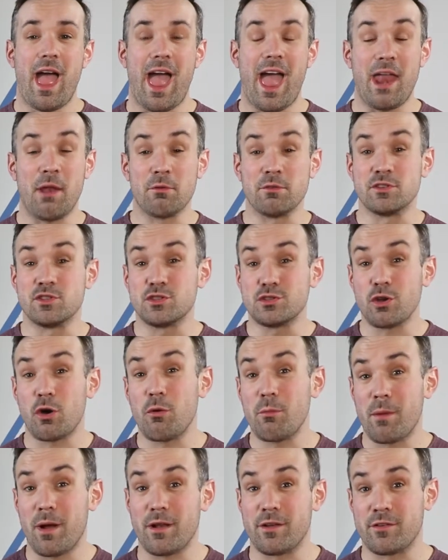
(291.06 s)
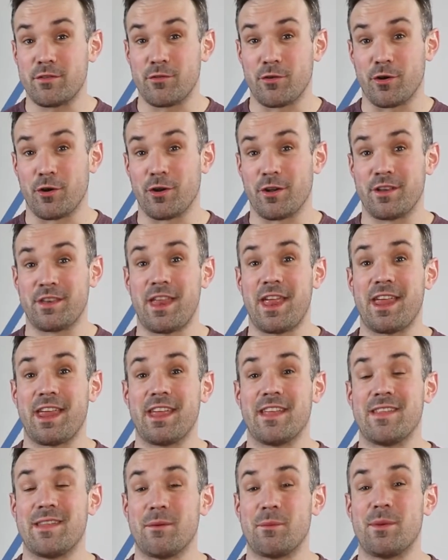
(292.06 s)
And it was so much for her to take
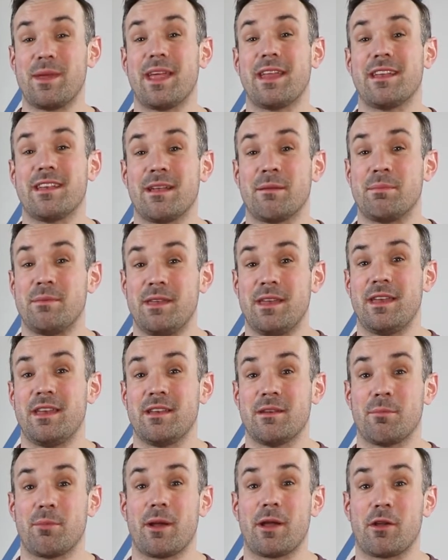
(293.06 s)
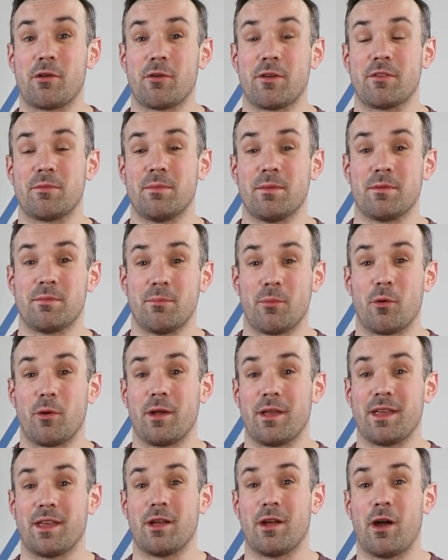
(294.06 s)
in that we ended up needing to break Christmas
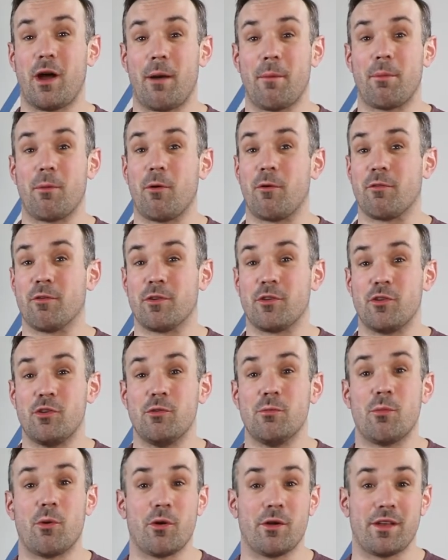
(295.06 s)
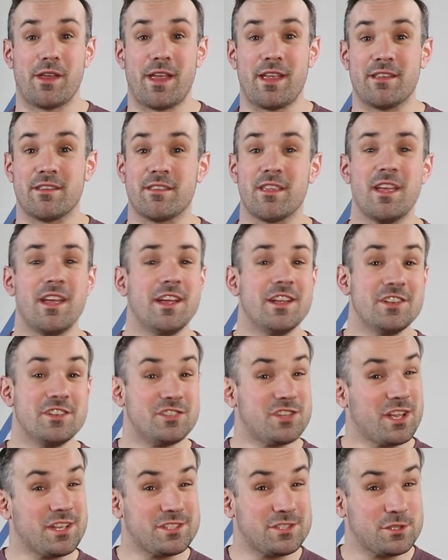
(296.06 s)
morning up over 2 more days
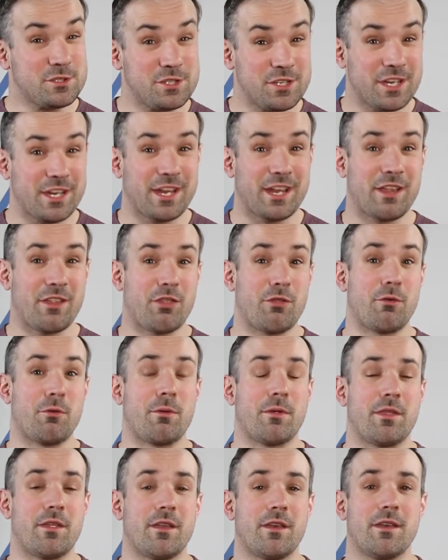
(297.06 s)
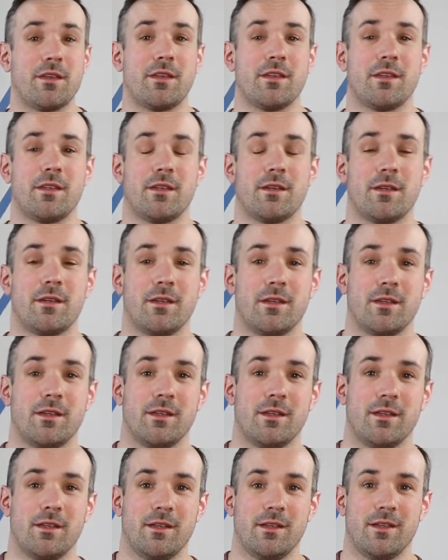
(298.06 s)
just so she could get through with it.
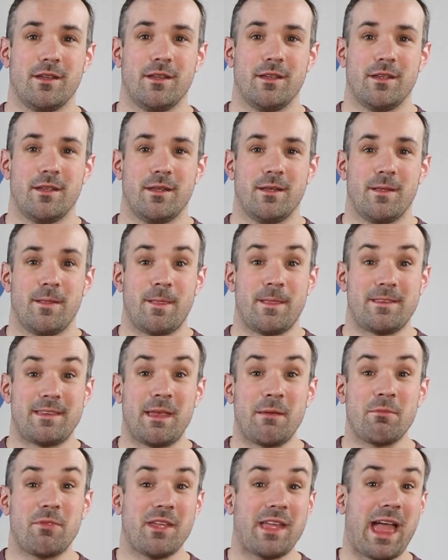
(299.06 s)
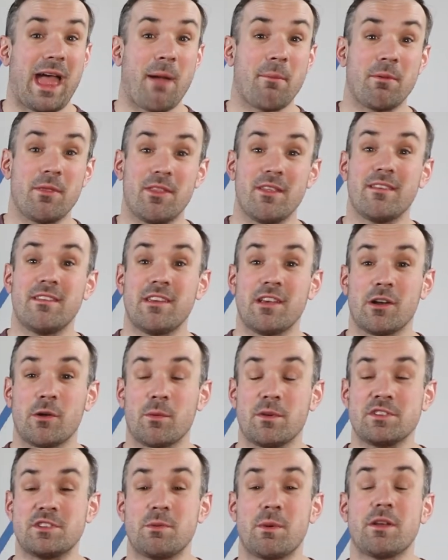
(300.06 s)
The same thing happened this year
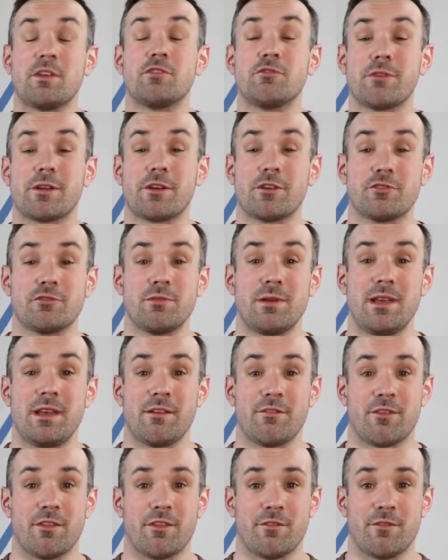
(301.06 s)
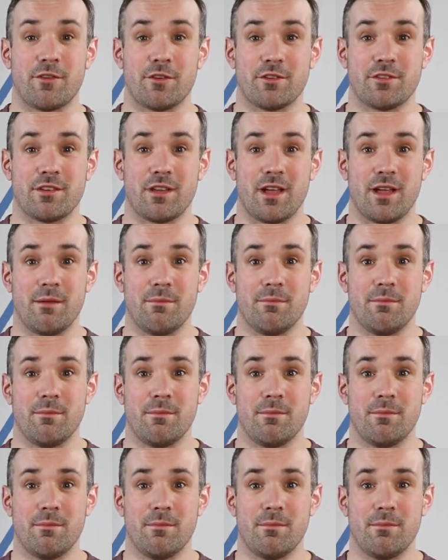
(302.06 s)
when she went trick-or-treating for the first time.